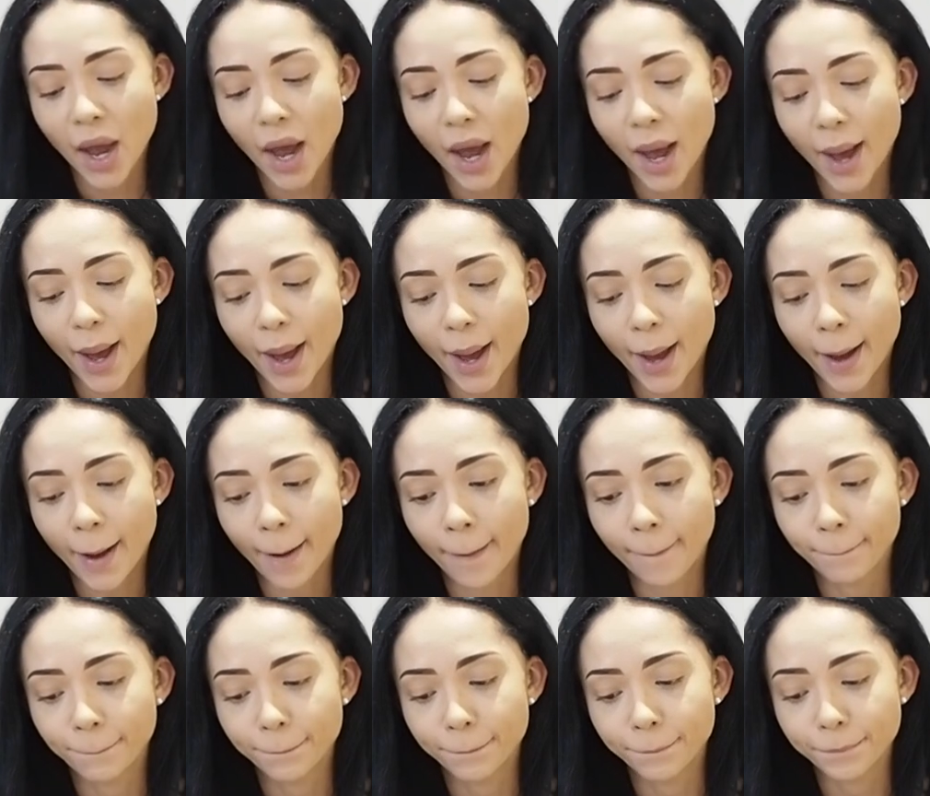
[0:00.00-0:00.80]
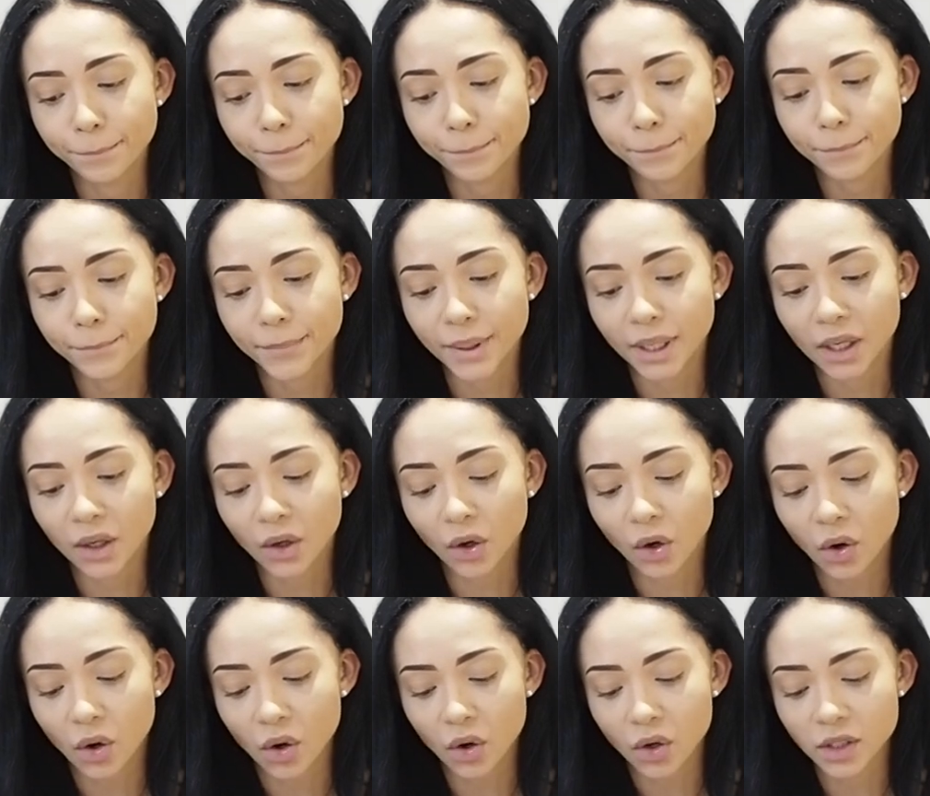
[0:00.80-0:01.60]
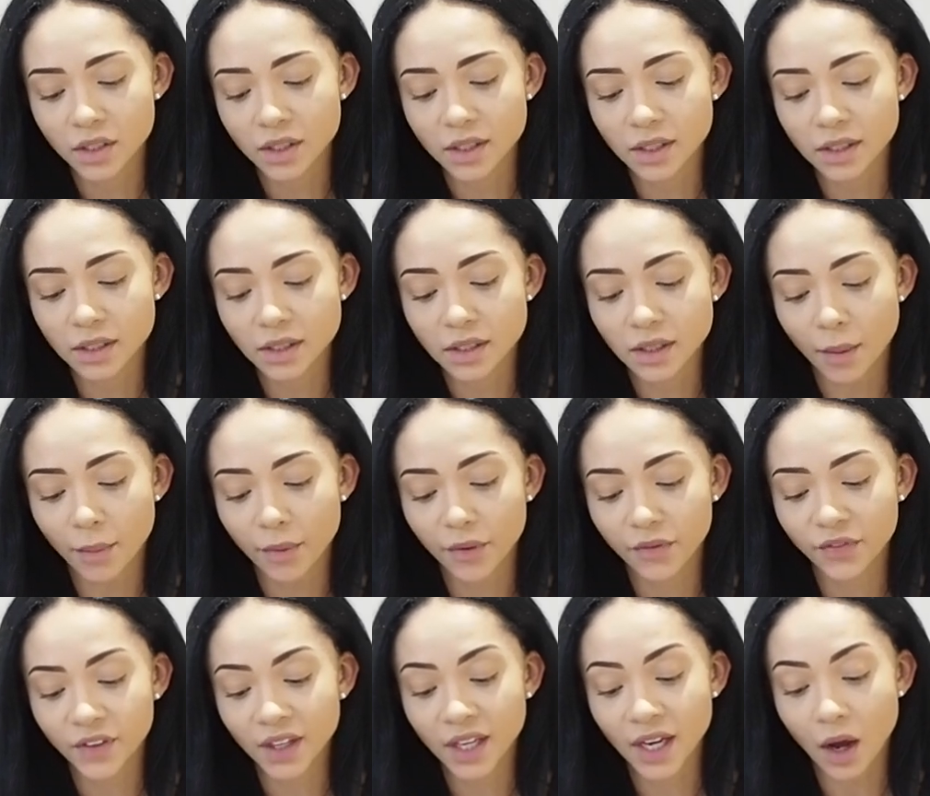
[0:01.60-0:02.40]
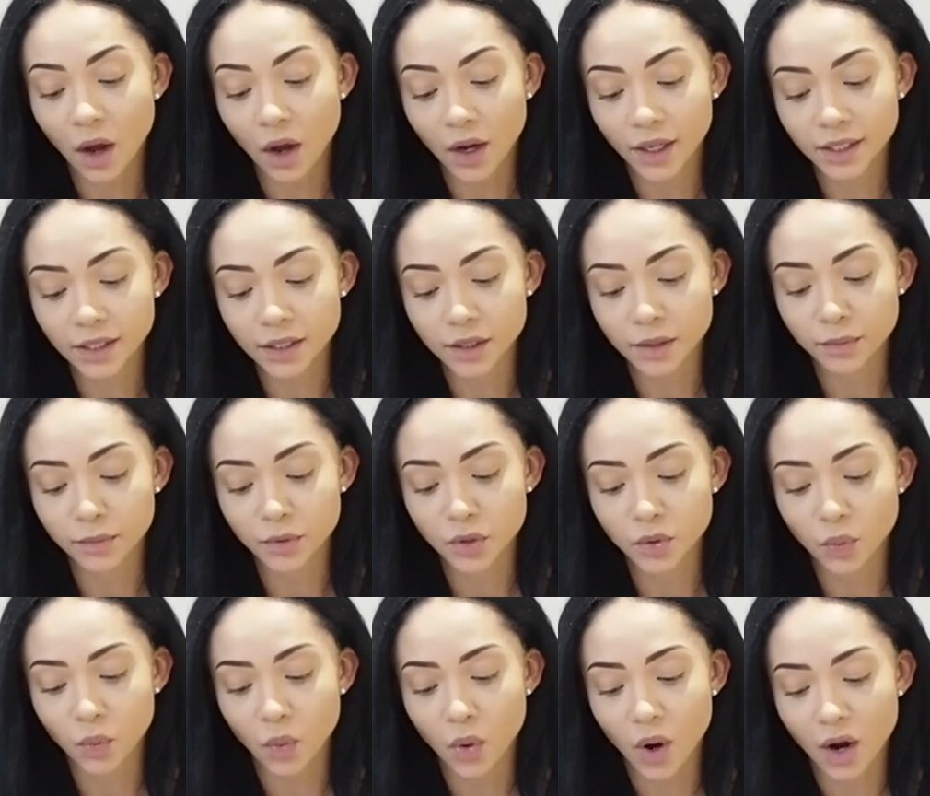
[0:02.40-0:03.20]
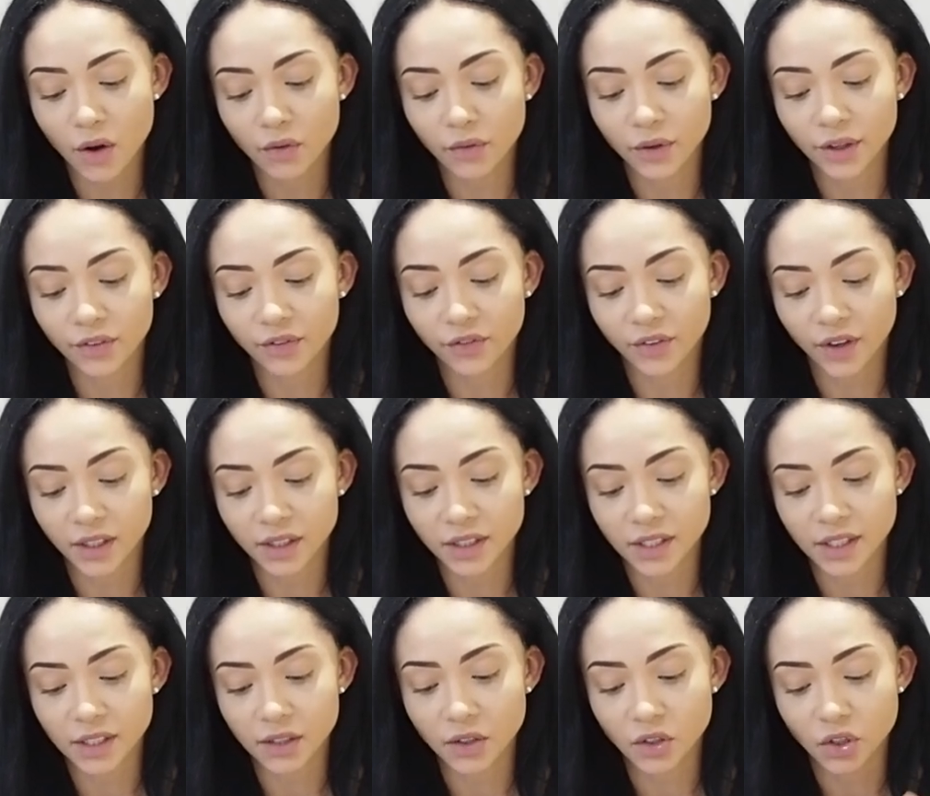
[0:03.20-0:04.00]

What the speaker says: because some of the items were refunded.